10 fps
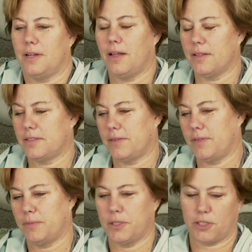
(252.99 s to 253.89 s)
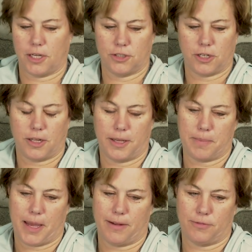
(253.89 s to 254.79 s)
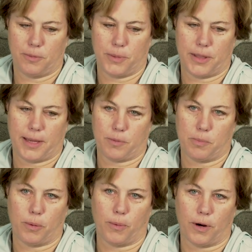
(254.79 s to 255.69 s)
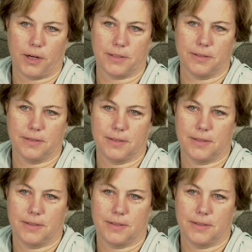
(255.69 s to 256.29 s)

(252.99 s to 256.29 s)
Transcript: All the stuff that we taught Charlie and Matt from when they were born,